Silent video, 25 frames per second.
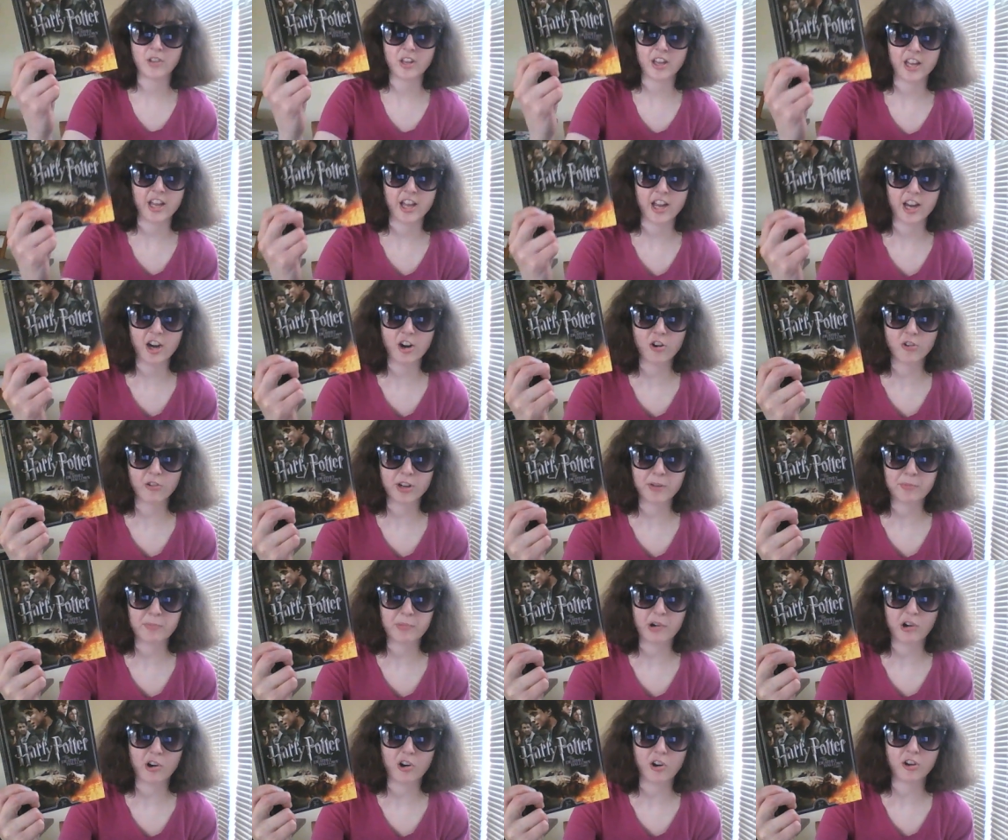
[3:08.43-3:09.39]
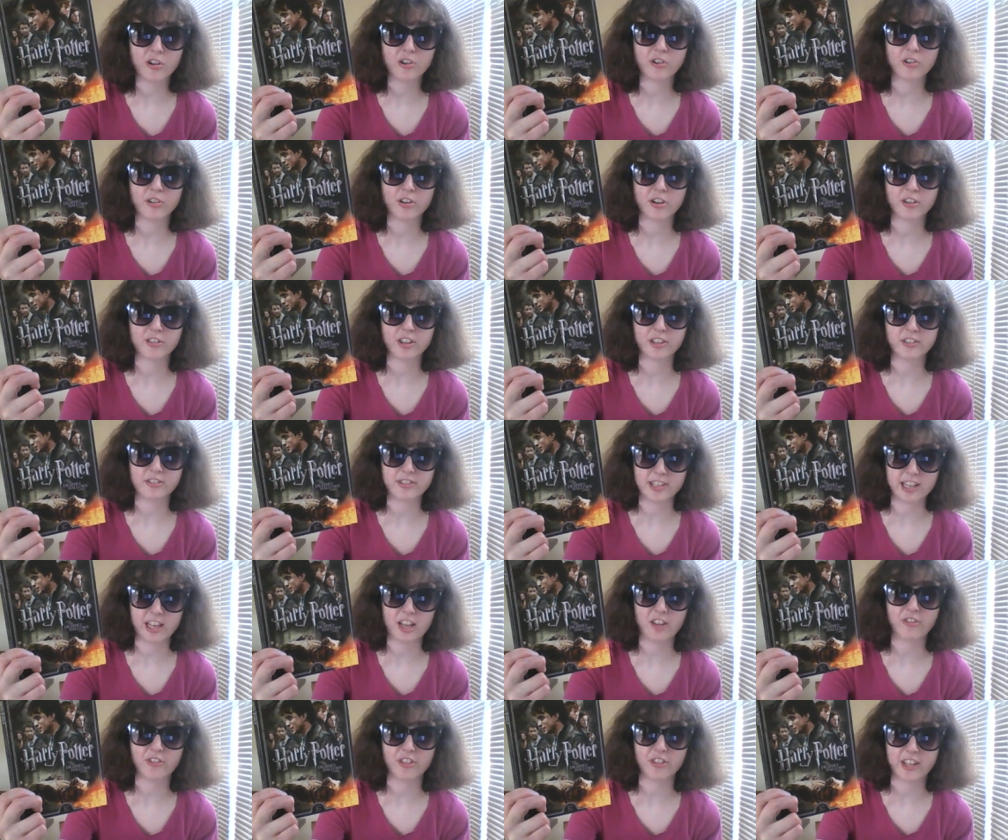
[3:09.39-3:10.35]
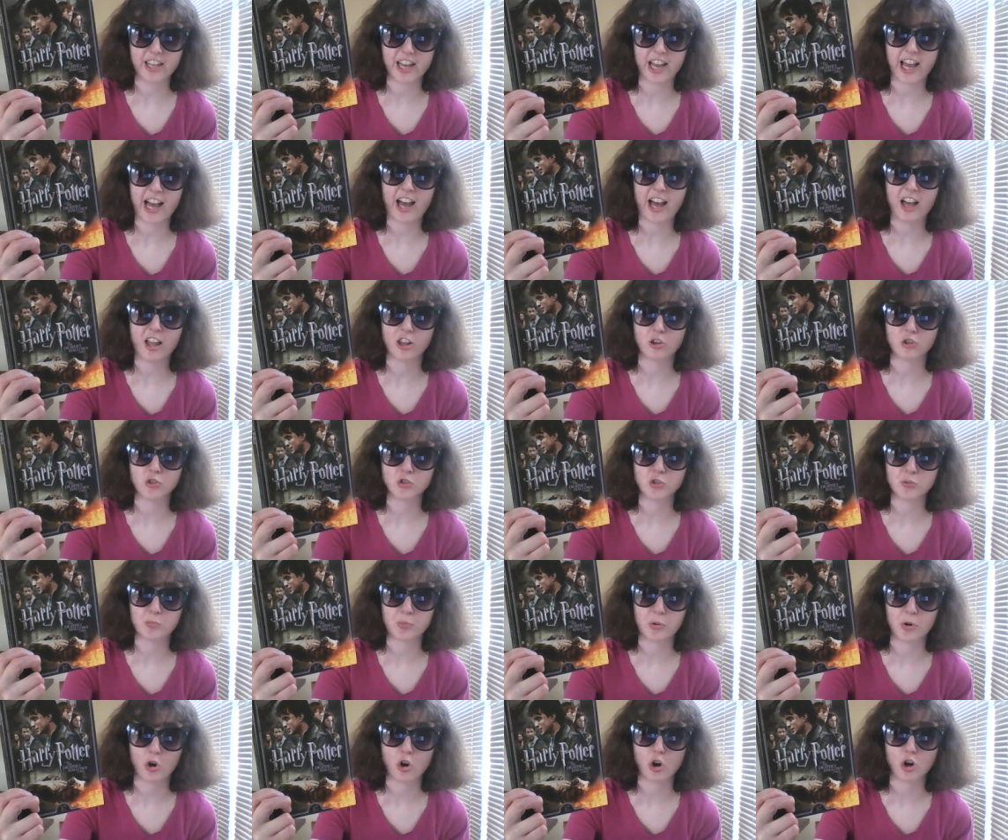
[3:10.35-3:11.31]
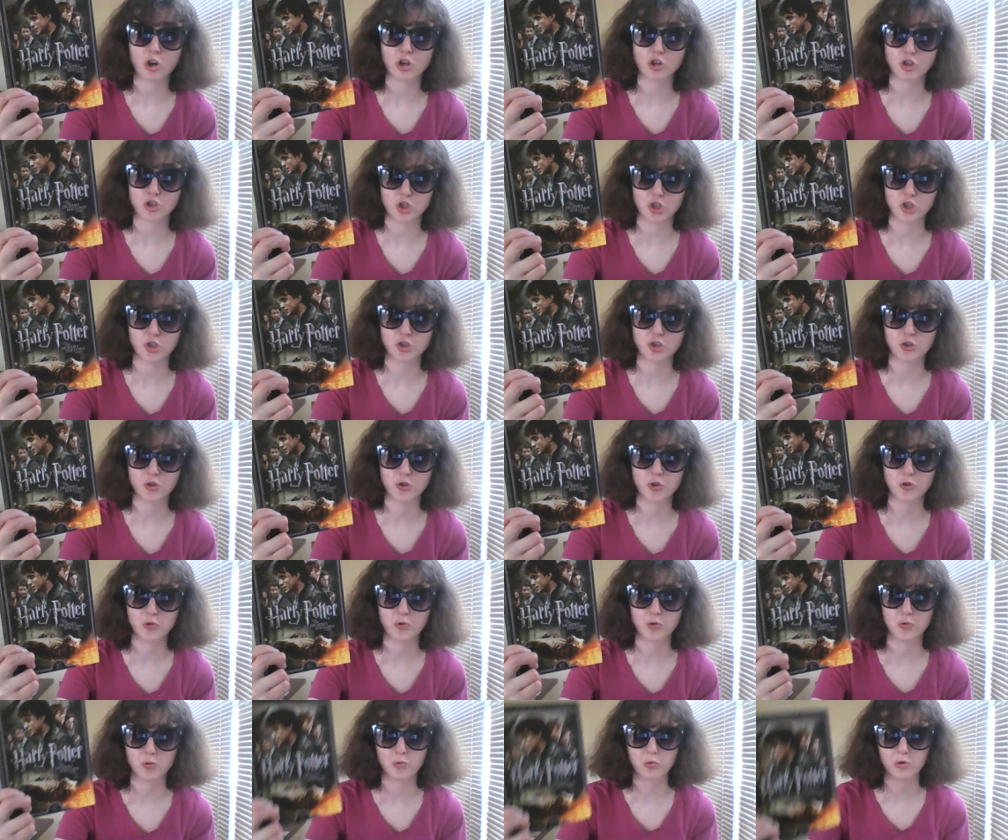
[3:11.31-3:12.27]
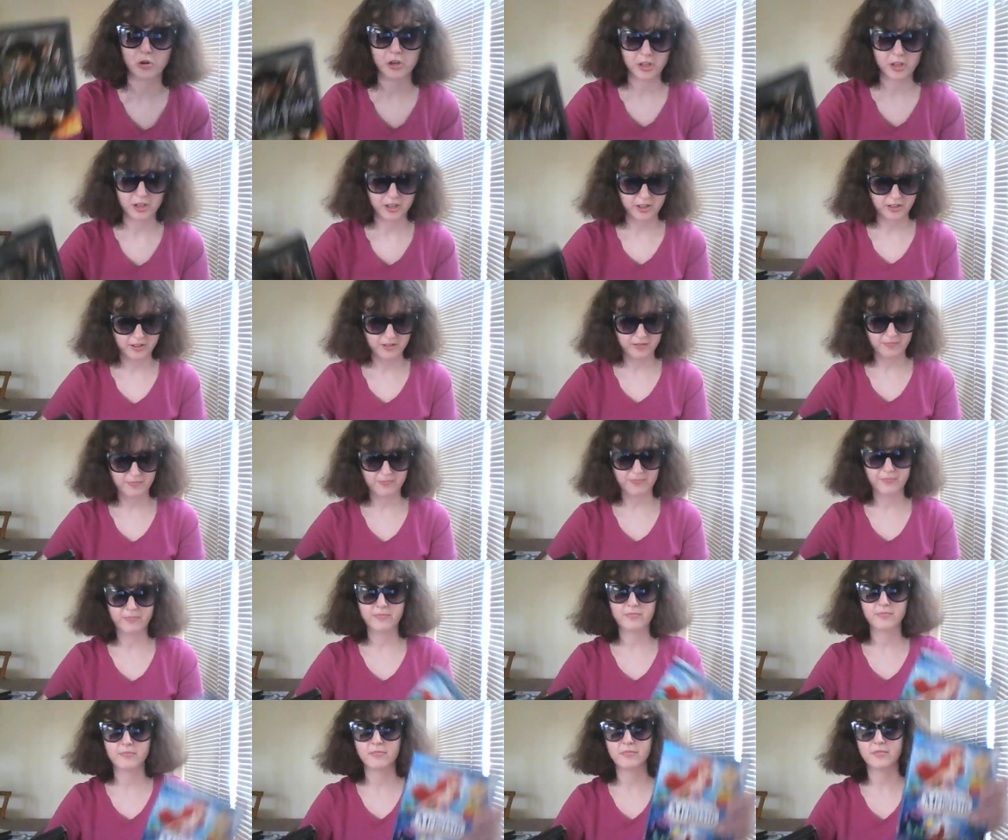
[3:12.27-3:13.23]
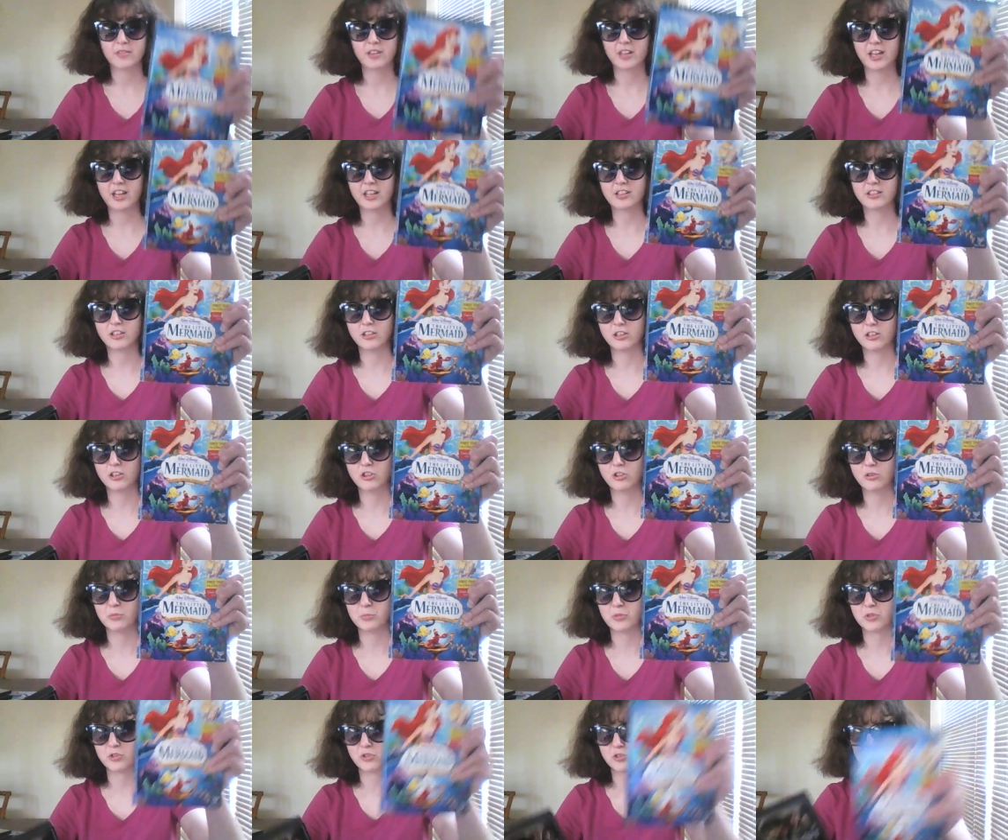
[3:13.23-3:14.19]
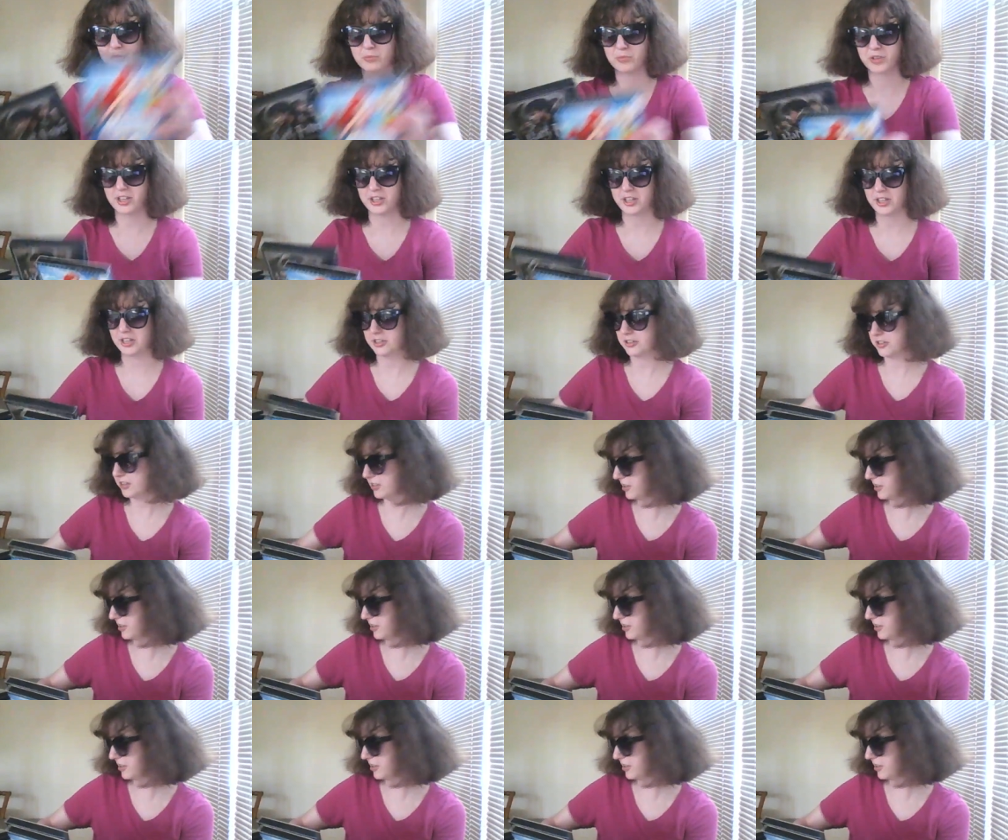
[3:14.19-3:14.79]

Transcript: Harry Potter and the Deathly Hallows Part 2. And The Little Mermaid.